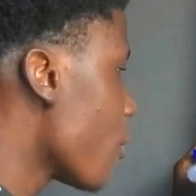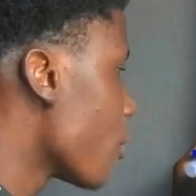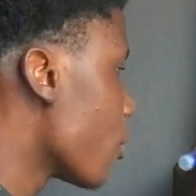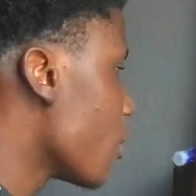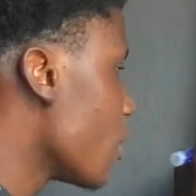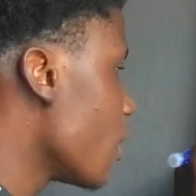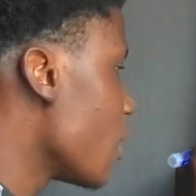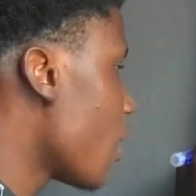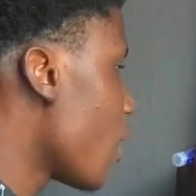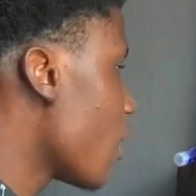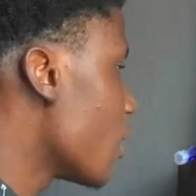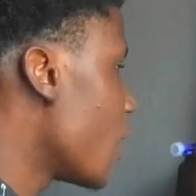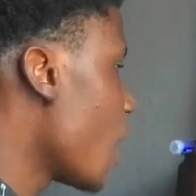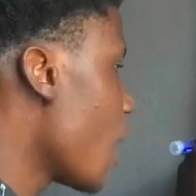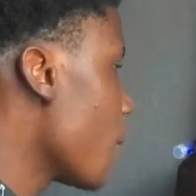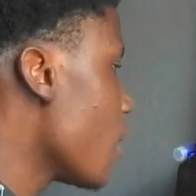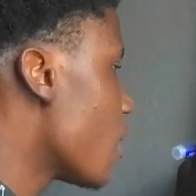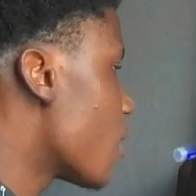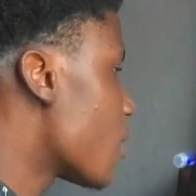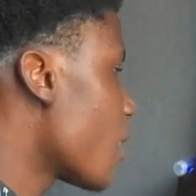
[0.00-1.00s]
So these are
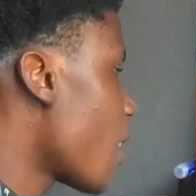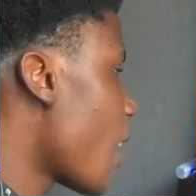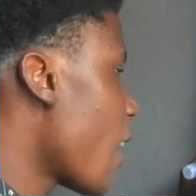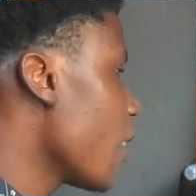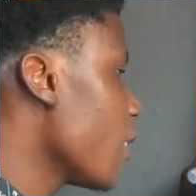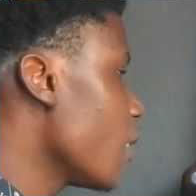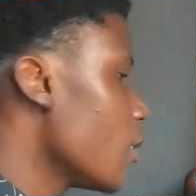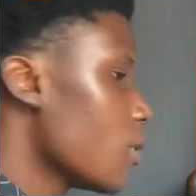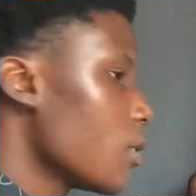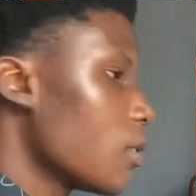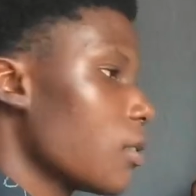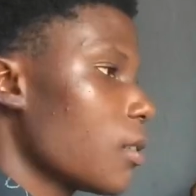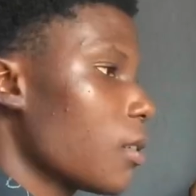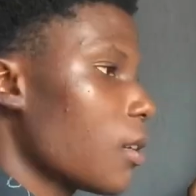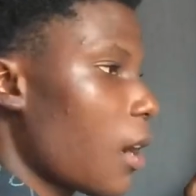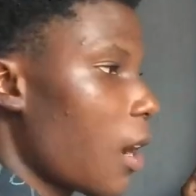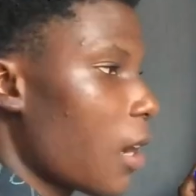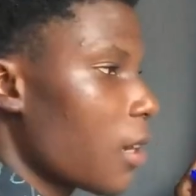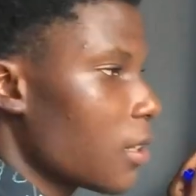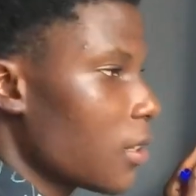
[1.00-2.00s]
debit side
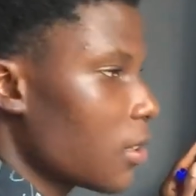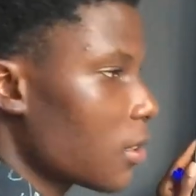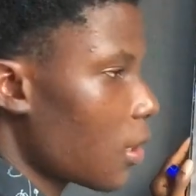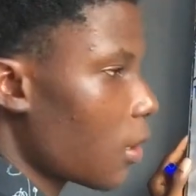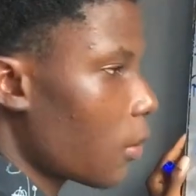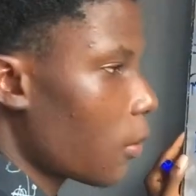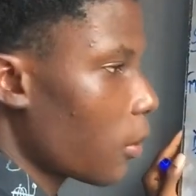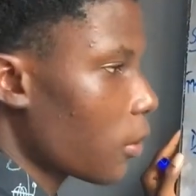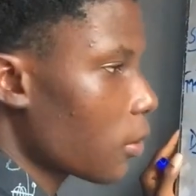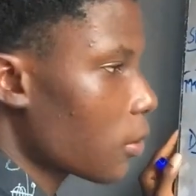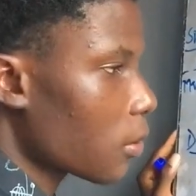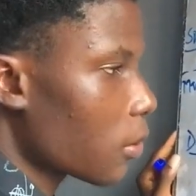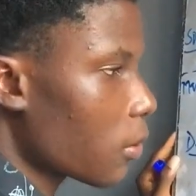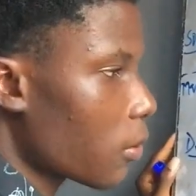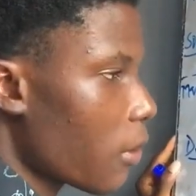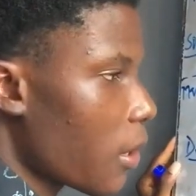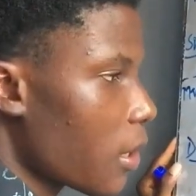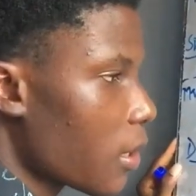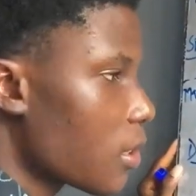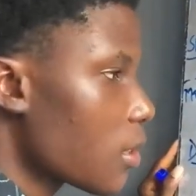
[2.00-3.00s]
and these are what?
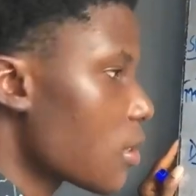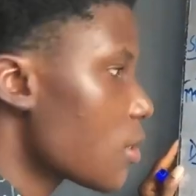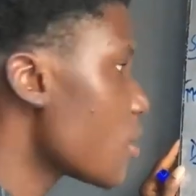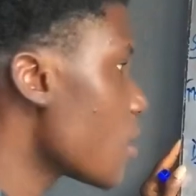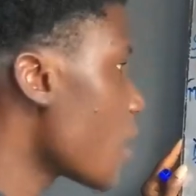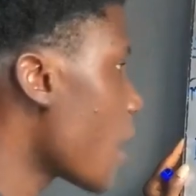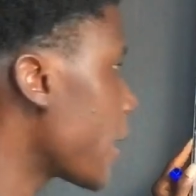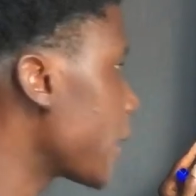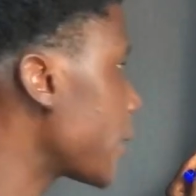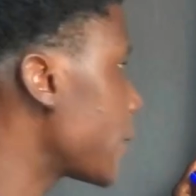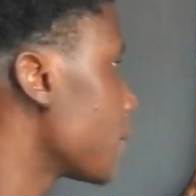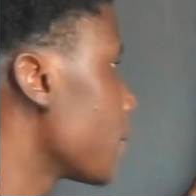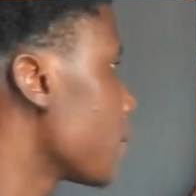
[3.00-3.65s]
Credit side.